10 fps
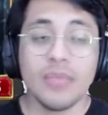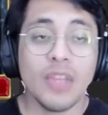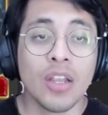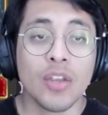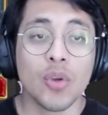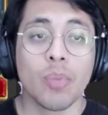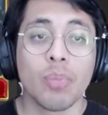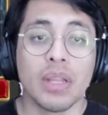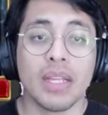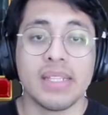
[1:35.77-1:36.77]
your
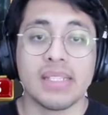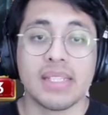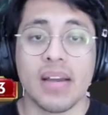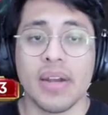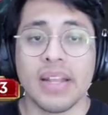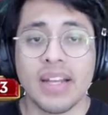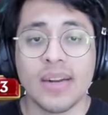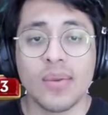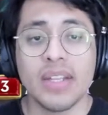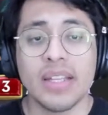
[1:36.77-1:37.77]
playstyle. And not
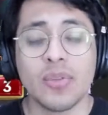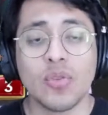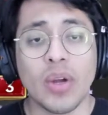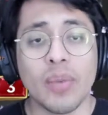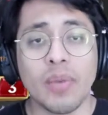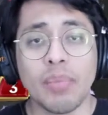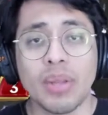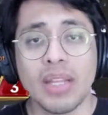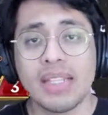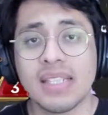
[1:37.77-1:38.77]
only do I mean
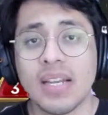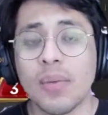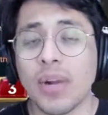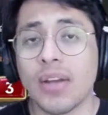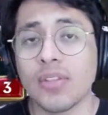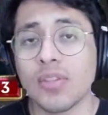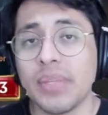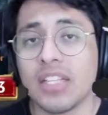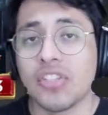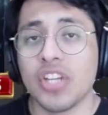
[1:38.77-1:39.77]
playstyle, but I also
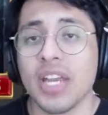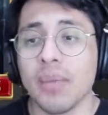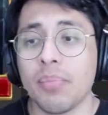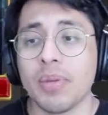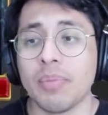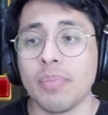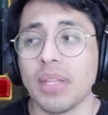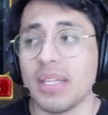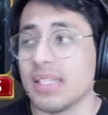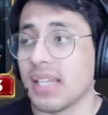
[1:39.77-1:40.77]
mean the champion
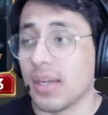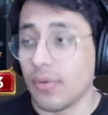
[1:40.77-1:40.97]
playstyle.